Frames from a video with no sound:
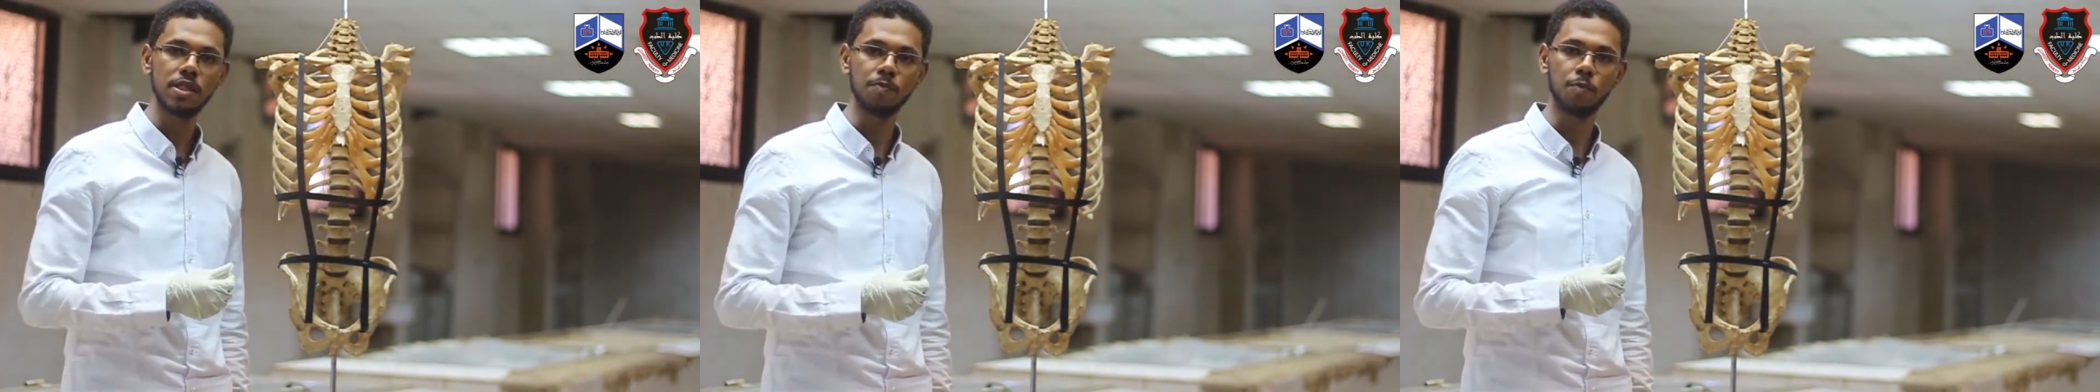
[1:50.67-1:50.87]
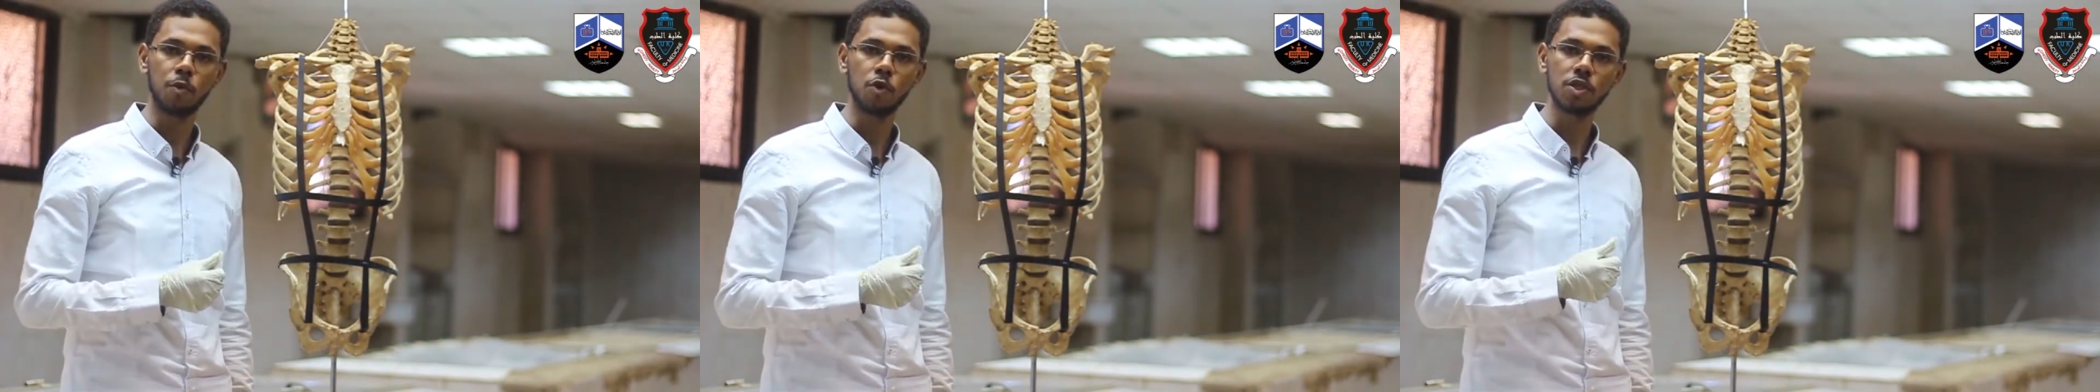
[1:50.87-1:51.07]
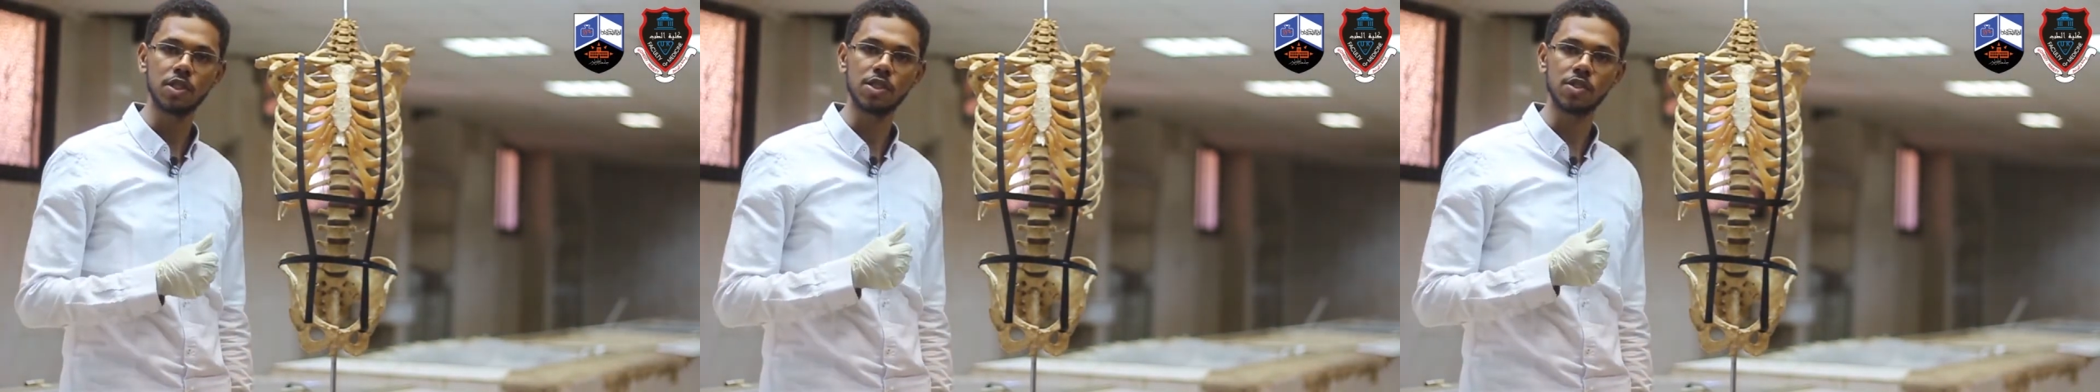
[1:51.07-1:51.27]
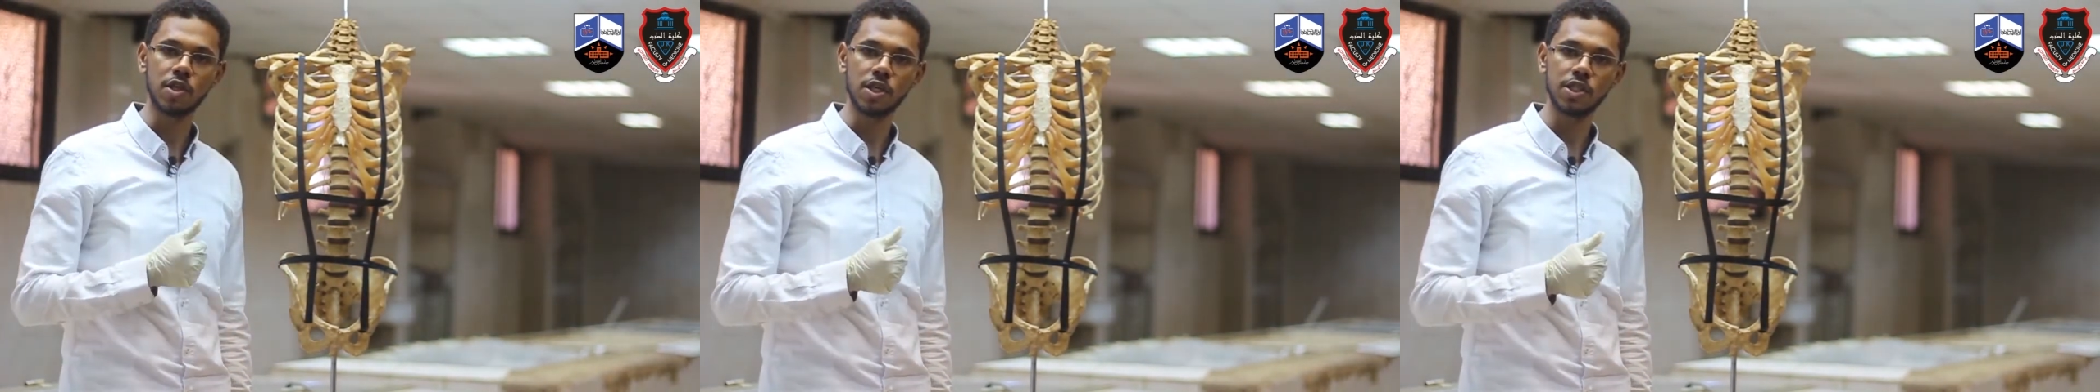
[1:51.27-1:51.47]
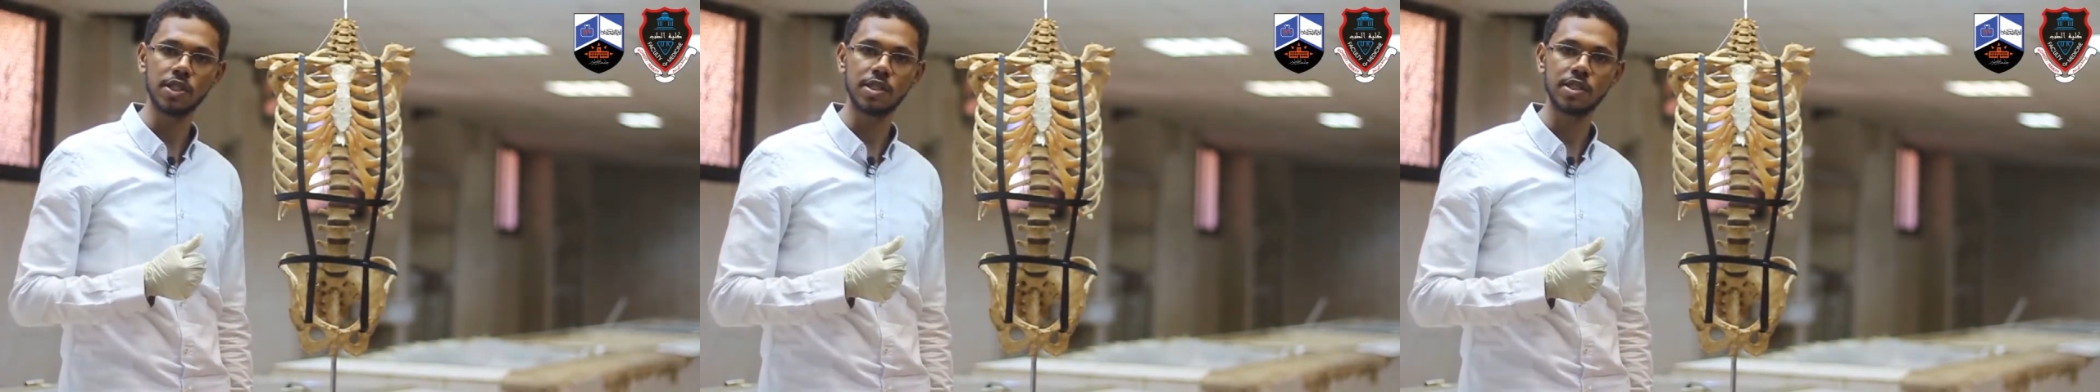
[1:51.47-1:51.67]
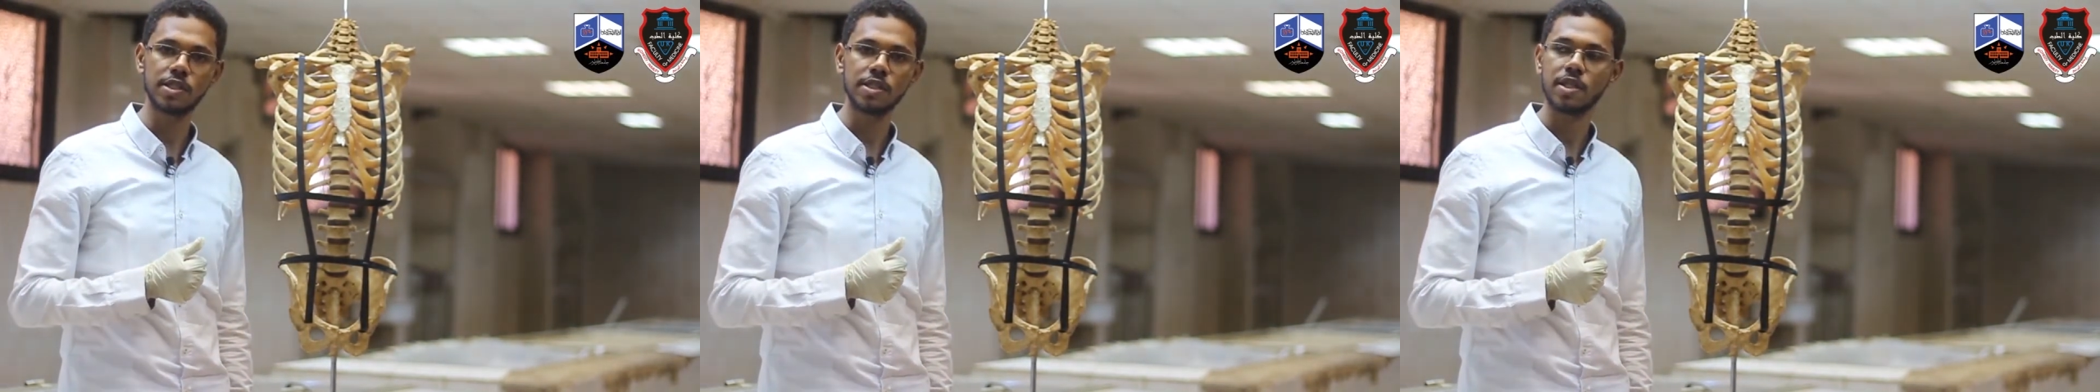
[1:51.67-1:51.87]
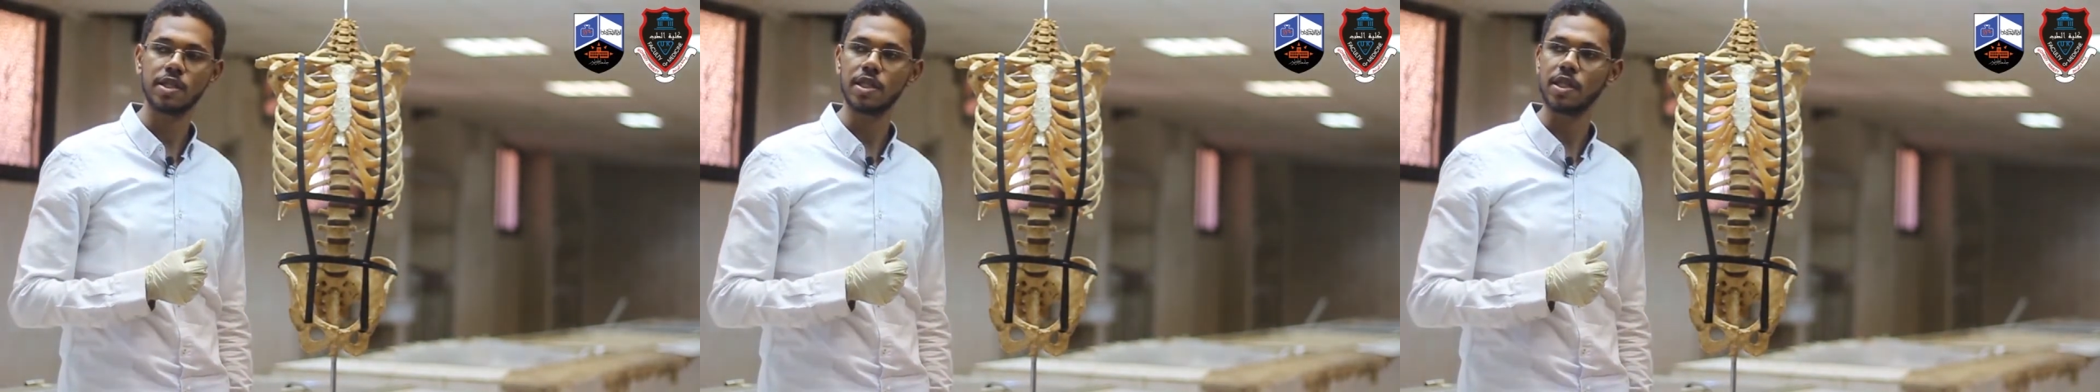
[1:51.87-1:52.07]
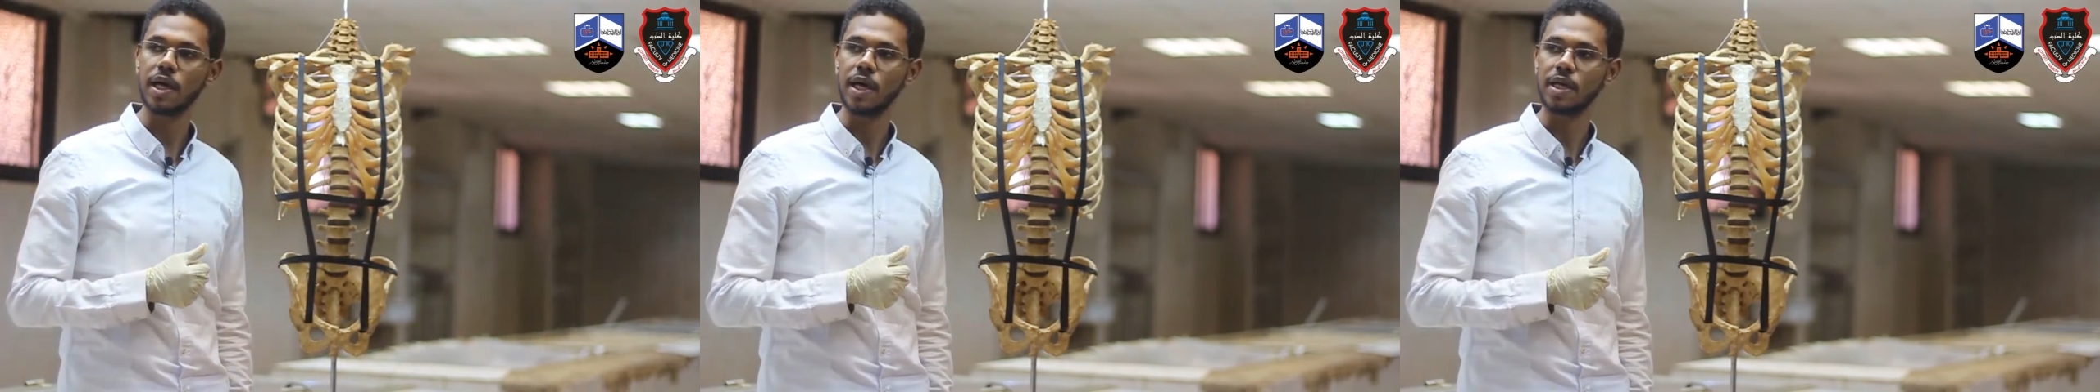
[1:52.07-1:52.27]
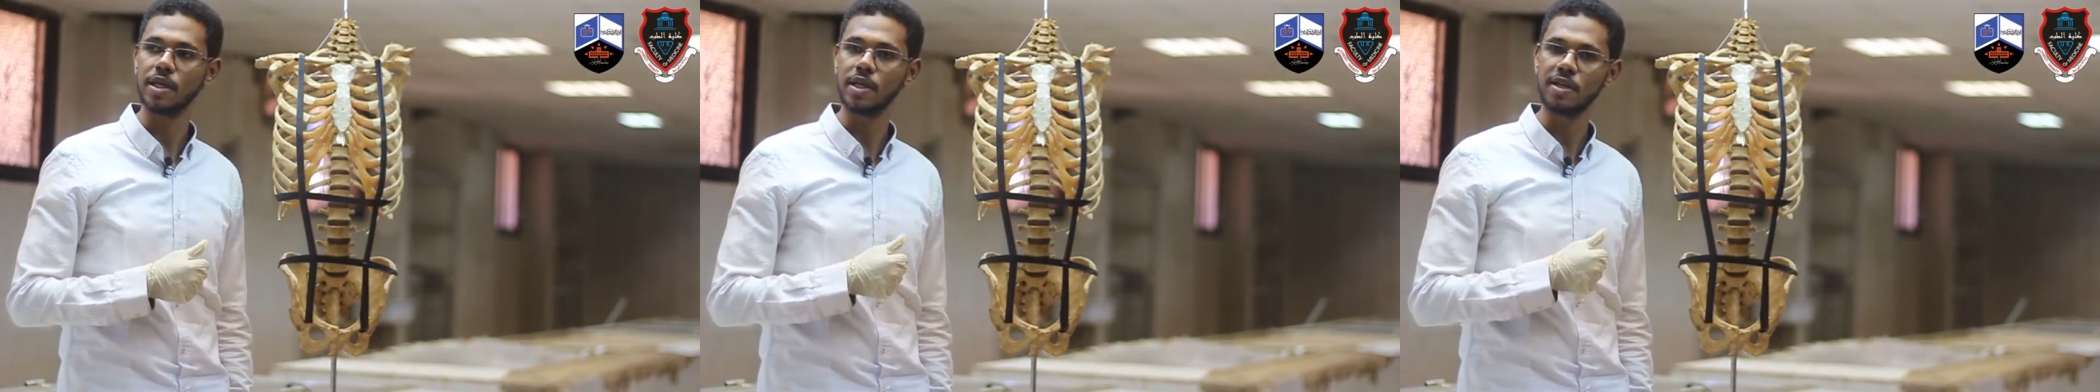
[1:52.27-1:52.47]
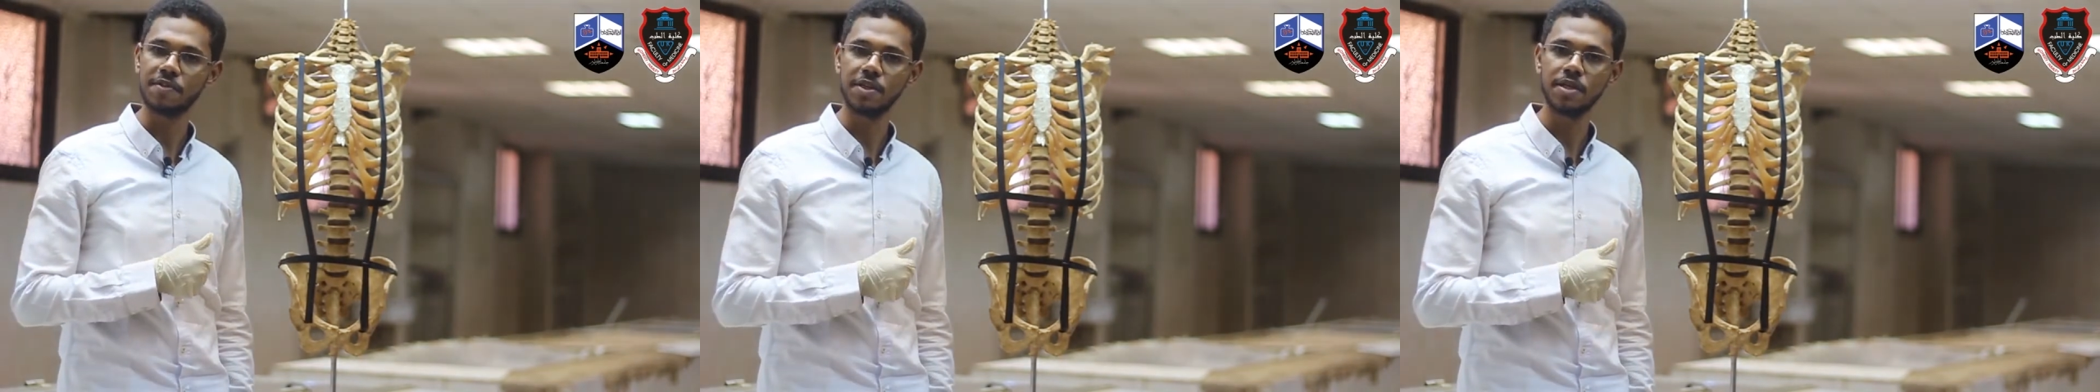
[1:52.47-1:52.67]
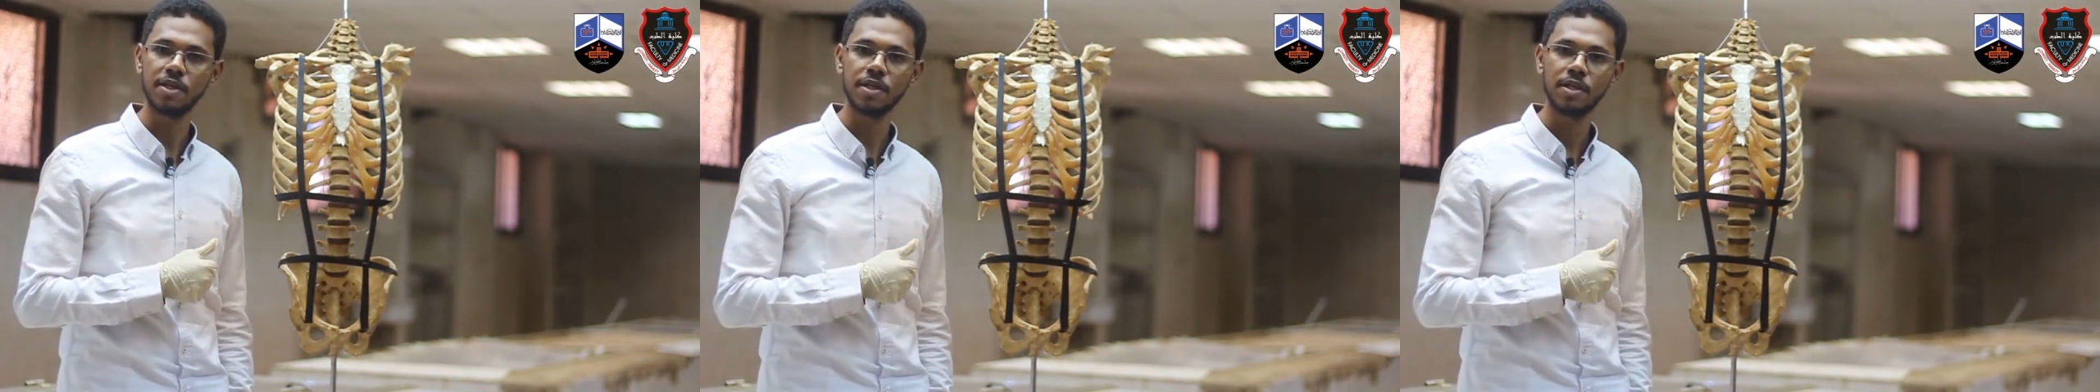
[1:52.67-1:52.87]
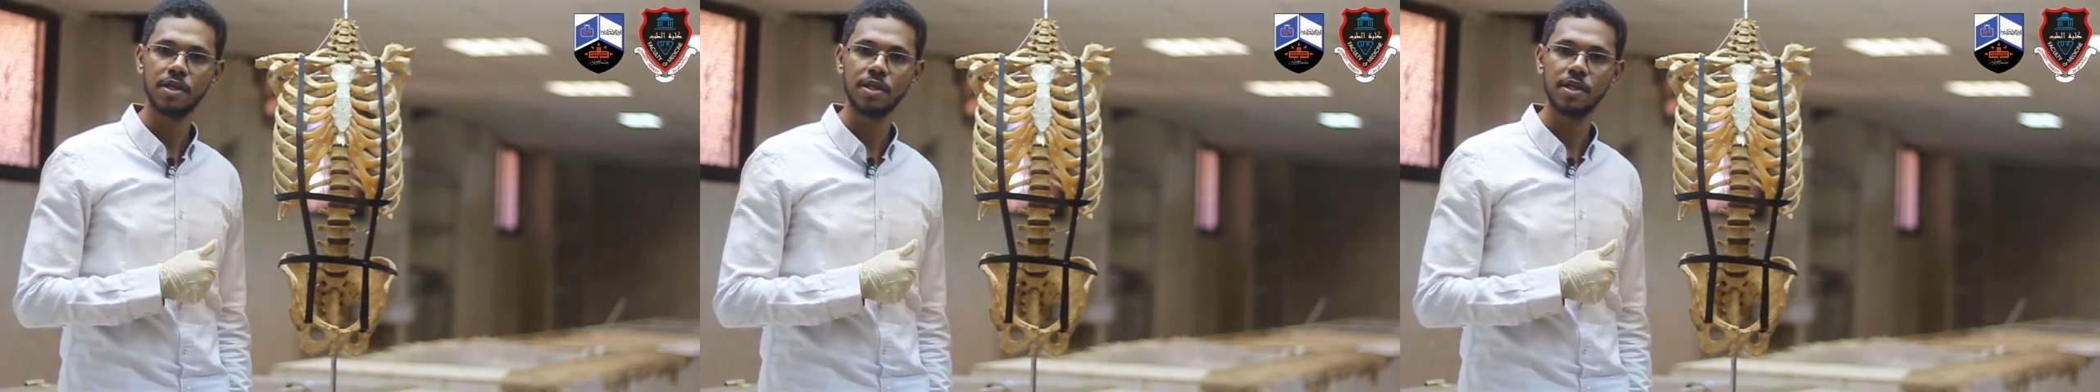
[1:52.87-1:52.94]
important structures like the liver,